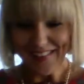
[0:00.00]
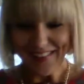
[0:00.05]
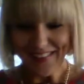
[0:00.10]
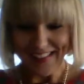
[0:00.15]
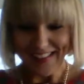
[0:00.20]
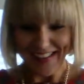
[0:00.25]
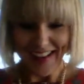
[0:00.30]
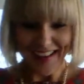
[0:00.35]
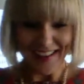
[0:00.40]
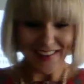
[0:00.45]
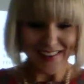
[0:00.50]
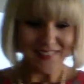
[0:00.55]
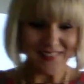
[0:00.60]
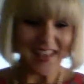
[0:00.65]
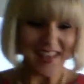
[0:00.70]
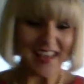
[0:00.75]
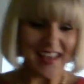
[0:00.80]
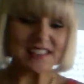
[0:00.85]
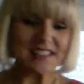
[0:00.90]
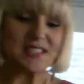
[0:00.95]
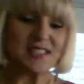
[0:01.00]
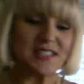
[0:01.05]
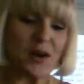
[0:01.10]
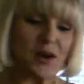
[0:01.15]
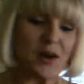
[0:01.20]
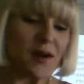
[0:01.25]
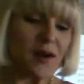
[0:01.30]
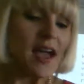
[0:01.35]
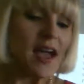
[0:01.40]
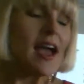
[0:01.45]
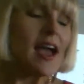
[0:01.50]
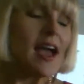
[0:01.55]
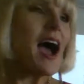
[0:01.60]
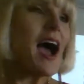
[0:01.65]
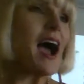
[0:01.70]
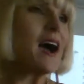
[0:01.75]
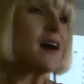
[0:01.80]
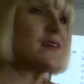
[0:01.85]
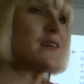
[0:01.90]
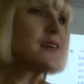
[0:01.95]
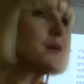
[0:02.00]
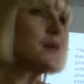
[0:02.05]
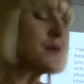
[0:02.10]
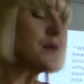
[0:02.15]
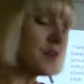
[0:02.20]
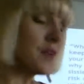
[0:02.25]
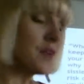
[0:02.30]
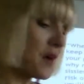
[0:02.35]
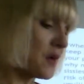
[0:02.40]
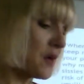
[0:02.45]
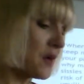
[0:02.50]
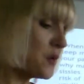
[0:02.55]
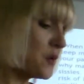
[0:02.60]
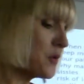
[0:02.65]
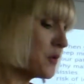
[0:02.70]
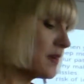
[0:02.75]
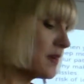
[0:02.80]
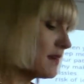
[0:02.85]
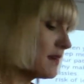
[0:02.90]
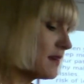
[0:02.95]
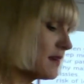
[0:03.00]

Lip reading: one kind of hit. So how do you know